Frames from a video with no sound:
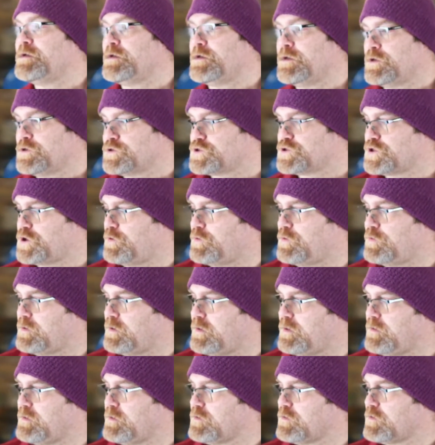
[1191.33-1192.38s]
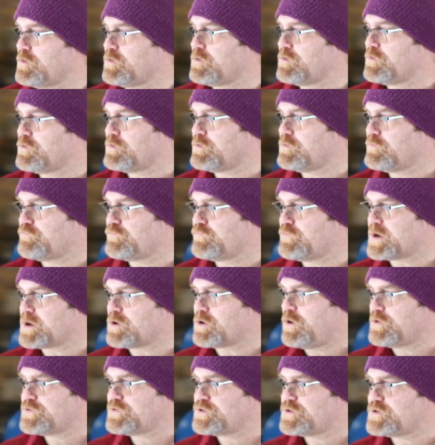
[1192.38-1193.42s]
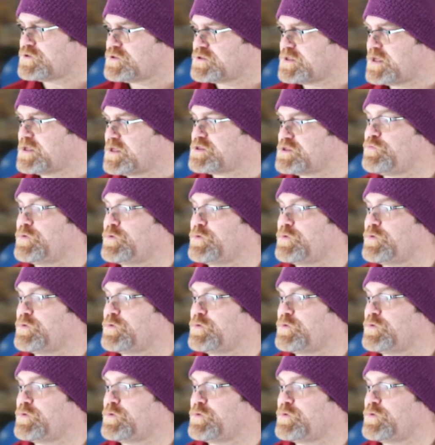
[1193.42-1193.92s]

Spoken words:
So Rick also says,